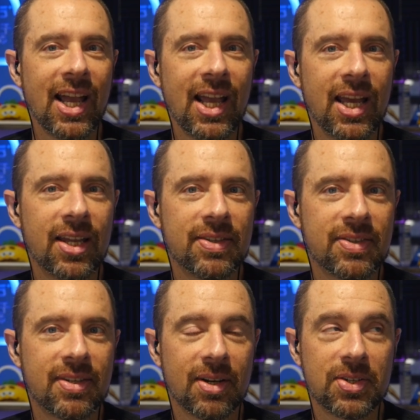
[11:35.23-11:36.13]
and
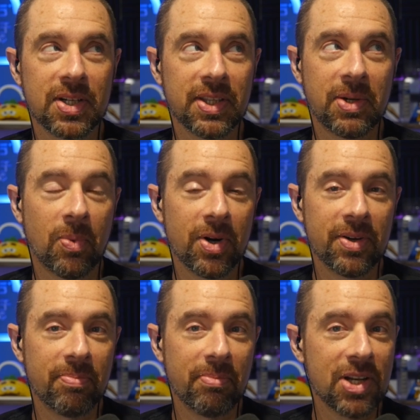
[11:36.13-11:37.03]
there certainly
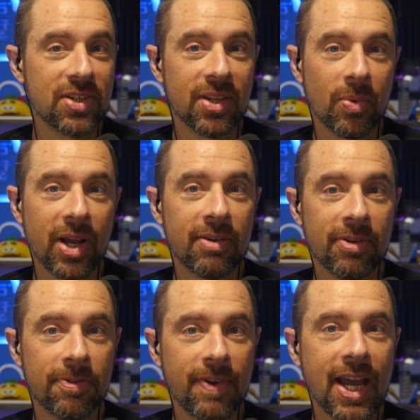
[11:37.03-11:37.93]
weren't much in the way of
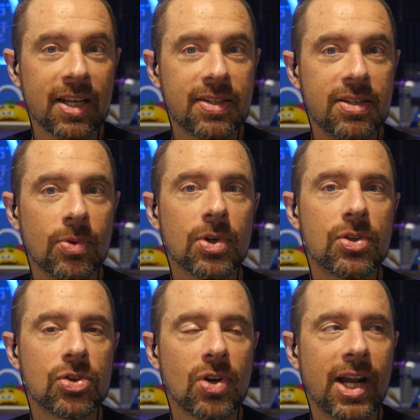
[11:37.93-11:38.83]
effects. You were
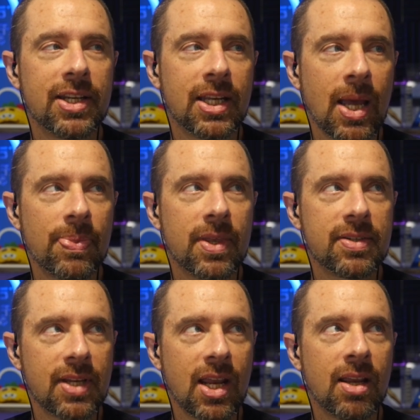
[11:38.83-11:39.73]
just trying to get the
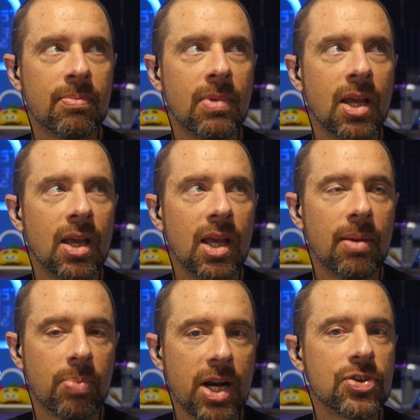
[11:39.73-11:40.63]
same
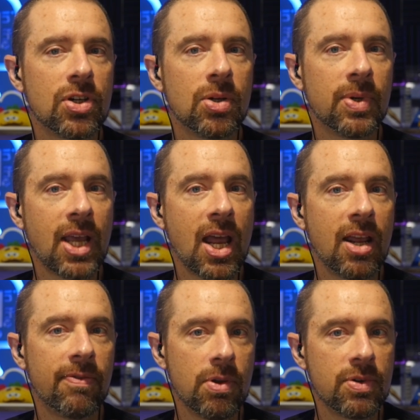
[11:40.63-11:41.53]
impression you would get
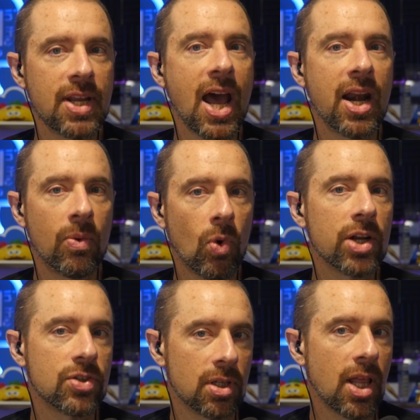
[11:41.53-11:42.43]
if you sat and
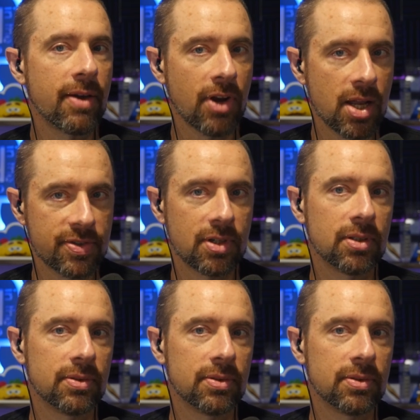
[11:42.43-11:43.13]
watched a live concert.